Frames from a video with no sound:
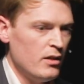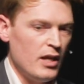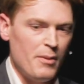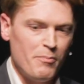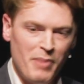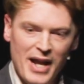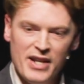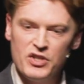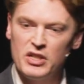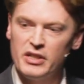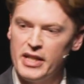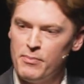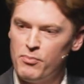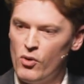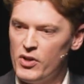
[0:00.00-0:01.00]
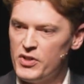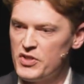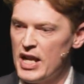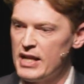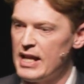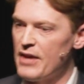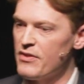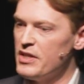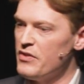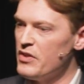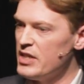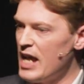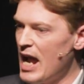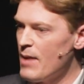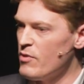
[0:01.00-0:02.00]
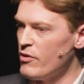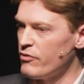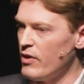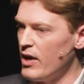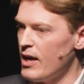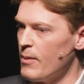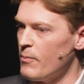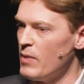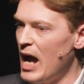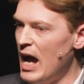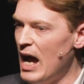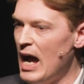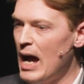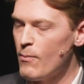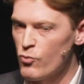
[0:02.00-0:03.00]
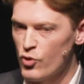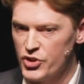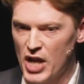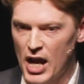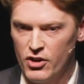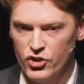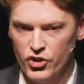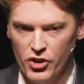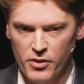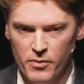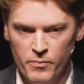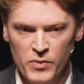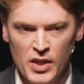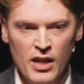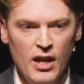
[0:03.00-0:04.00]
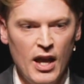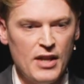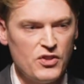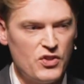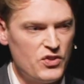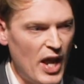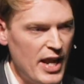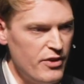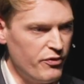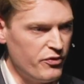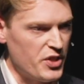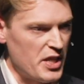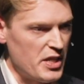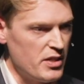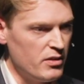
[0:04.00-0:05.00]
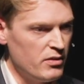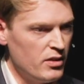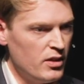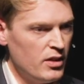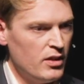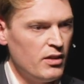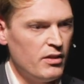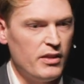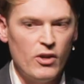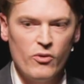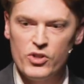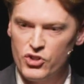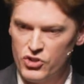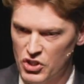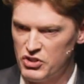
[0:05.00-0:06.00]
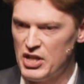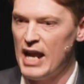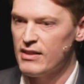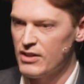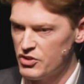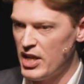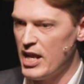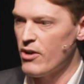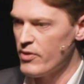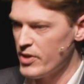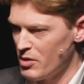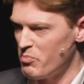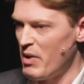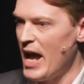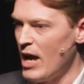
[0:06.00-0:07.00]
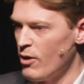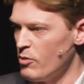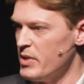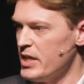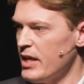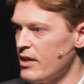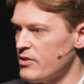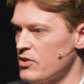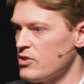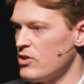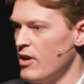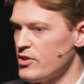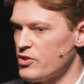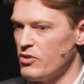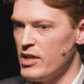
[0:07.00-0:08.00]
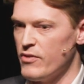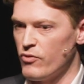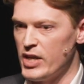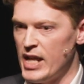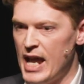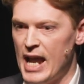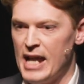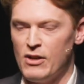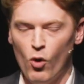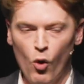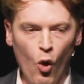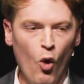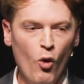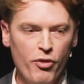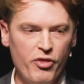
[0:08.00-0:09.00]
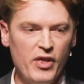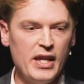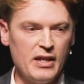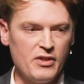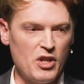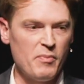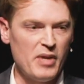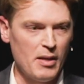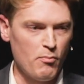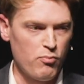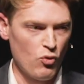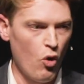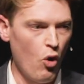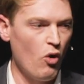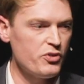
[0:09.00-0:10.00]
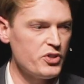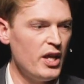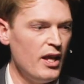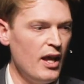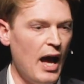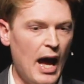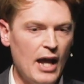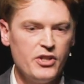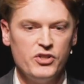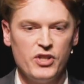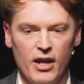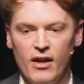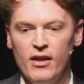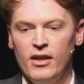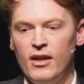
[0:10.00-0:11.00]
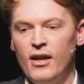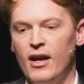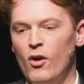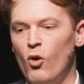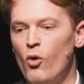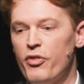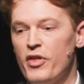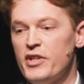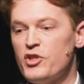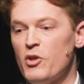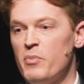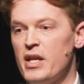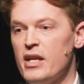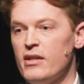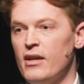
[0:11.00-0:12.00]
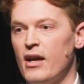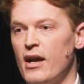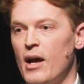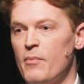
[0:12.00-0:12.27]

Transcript: And basically he points out how that in the name of harm reduction and safety, there is totalitarian power being exercised on every hand. All things are being brought under, all things are being